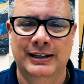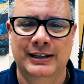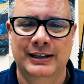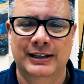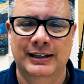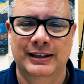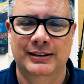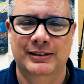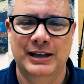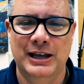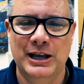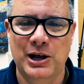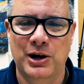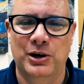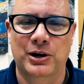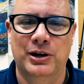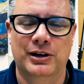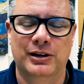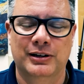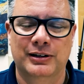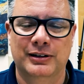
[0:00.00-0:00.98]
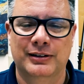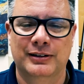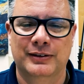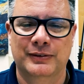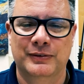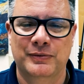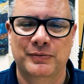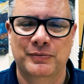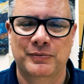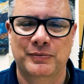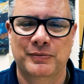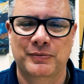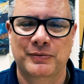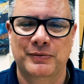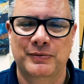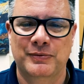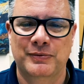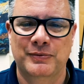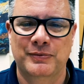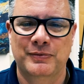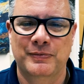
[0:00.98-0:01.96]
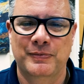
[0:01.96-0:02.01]
they are
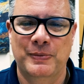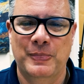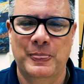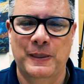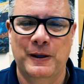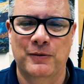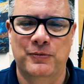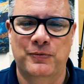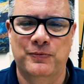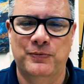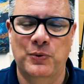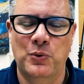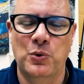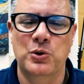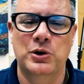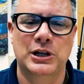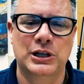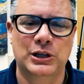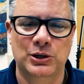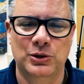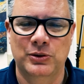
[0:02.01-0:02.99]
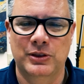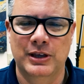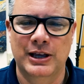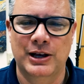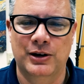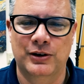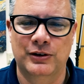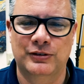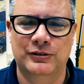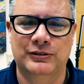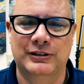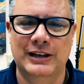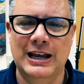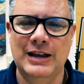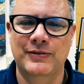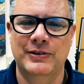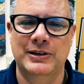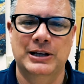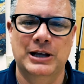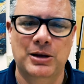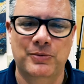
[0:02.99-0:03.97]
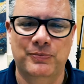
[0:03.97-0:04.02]
affording you, they are
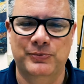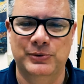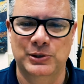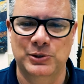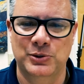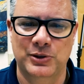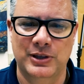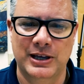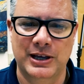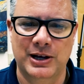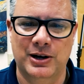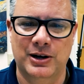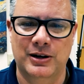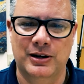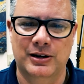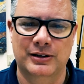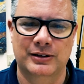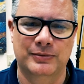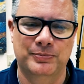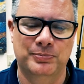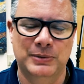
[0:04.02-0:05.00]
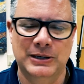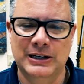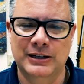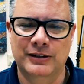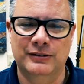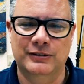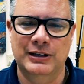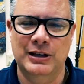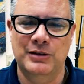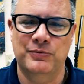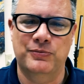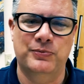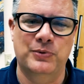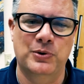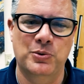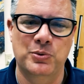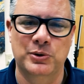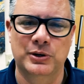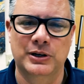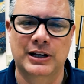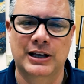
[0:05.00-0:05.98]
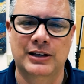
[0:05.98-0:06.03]
saving up for you, they are being sent
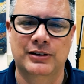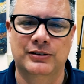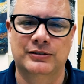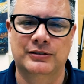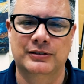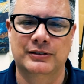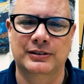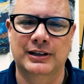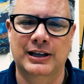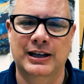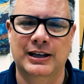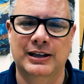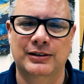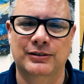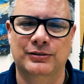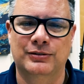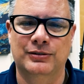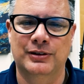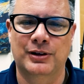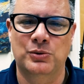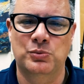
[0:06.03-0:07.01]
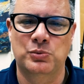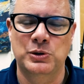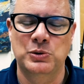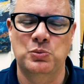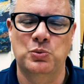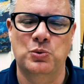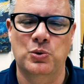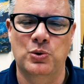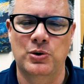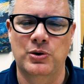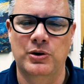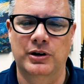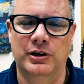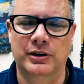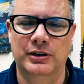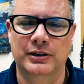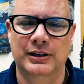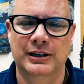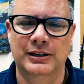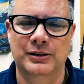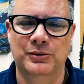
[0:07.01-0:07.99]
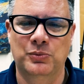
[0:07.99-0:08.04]
forward as a reward,
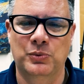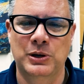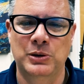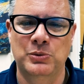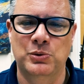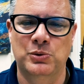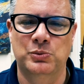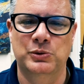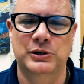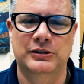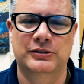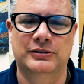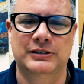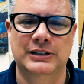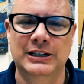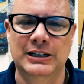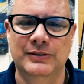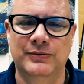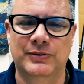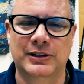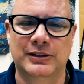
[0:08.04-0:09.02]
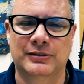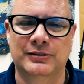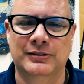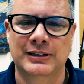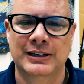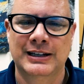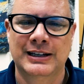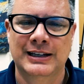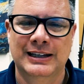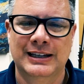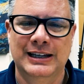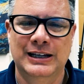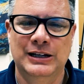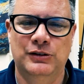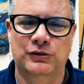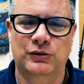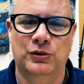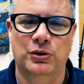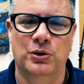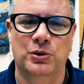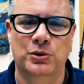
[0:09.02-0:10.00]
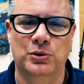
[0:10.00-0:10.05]
and we will receive this
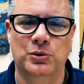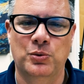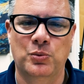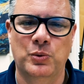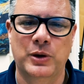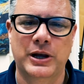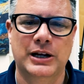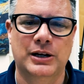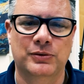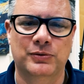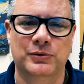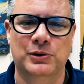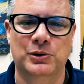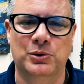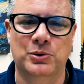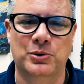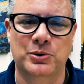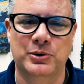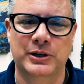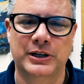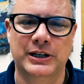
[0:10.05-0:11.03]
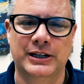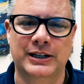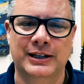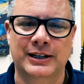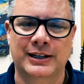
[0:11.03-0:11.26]
eternal weight of glory